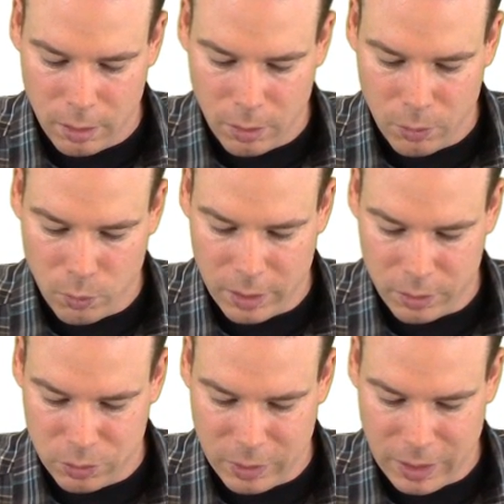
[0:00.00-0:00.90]
What
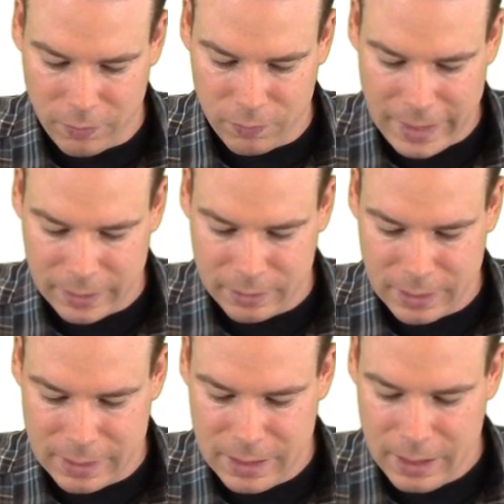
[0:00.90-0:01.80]
else do we have? X
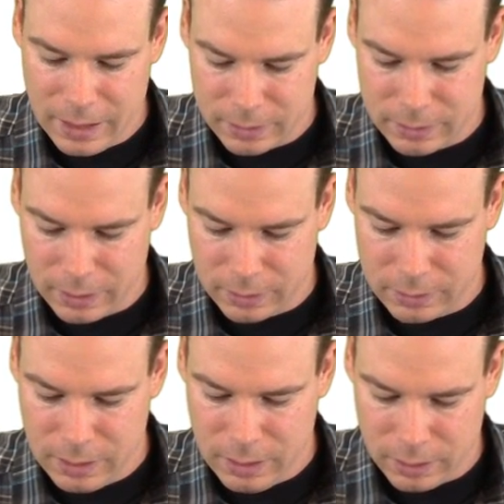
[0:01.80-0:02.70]
dx. X
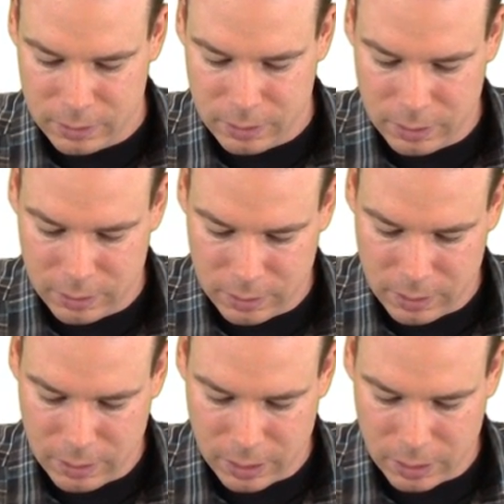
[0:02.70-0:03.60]
dx is
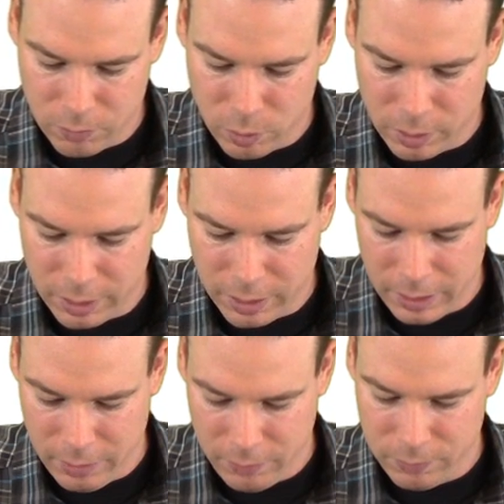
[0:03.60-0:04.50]

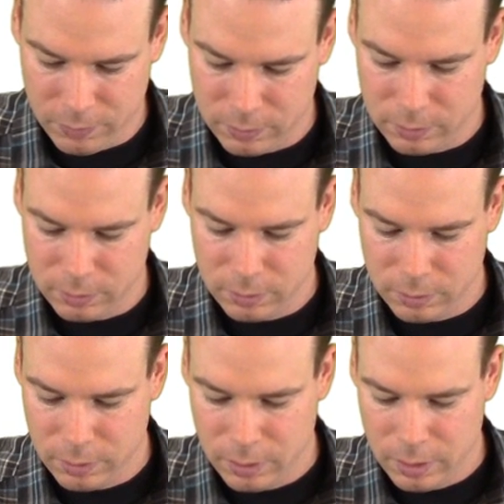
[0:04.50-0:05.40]
-1/2
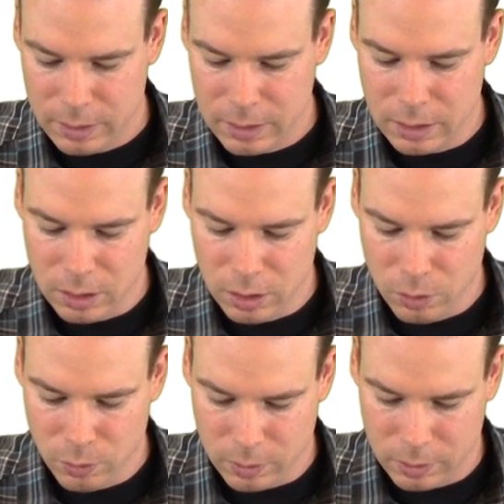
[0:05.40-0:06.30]

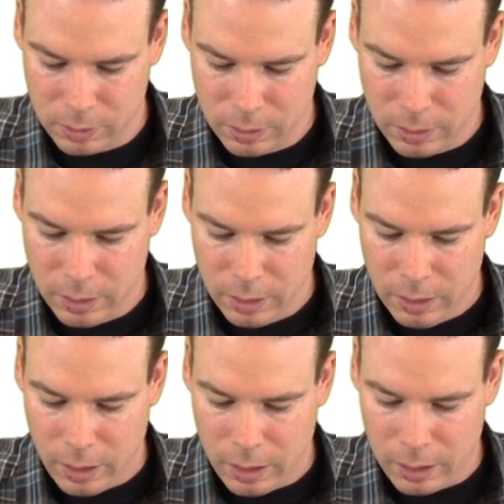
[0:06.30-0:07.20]
du.
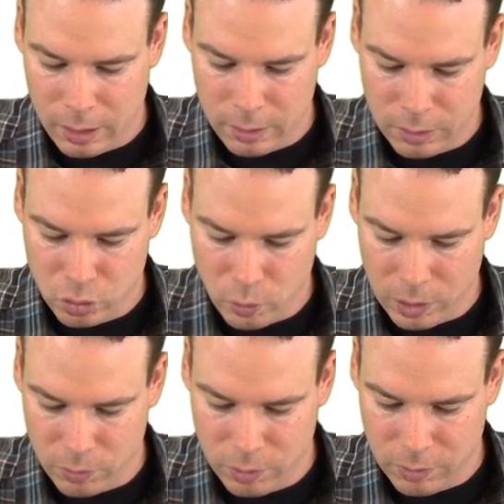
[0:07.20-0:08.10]
And the
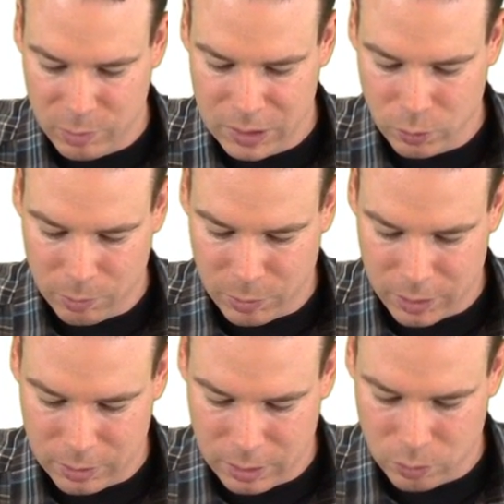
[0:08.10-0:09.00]
square root of b squared
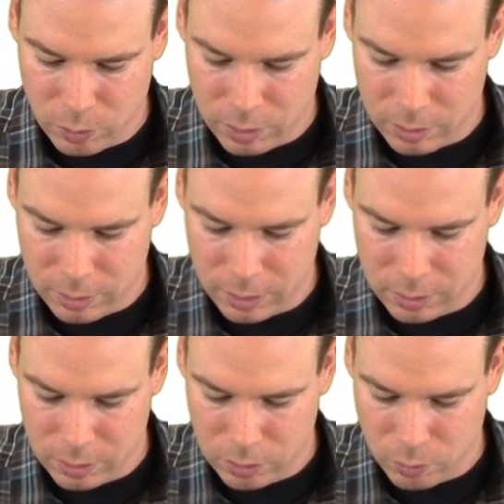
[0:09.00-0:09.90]
minus a squared,
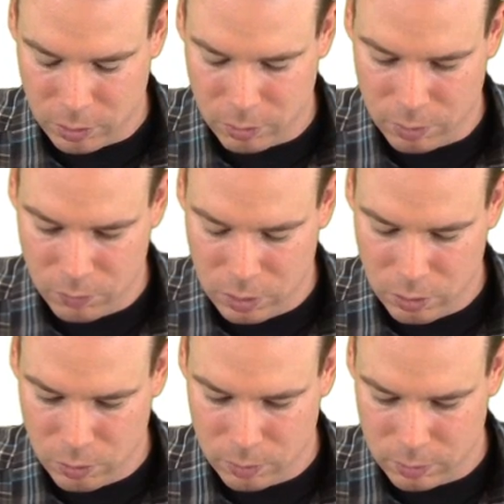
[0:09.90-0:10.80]
that's the square root of
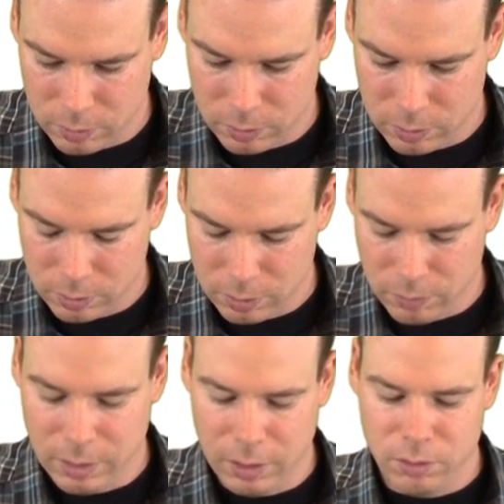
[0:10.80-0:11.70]
u. So
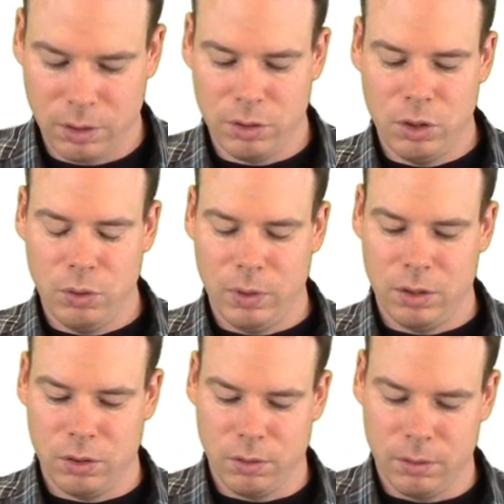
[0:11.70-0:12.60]
there's our new
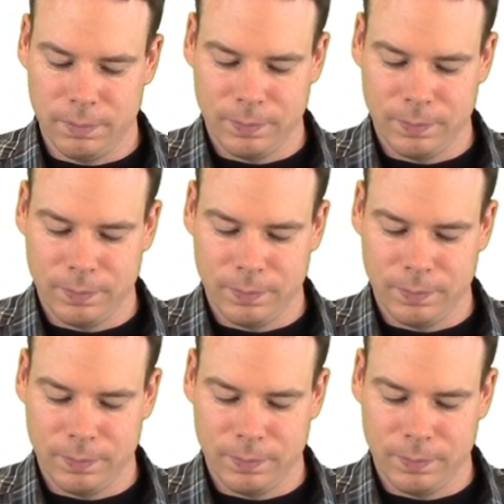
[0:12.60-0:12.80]
integral.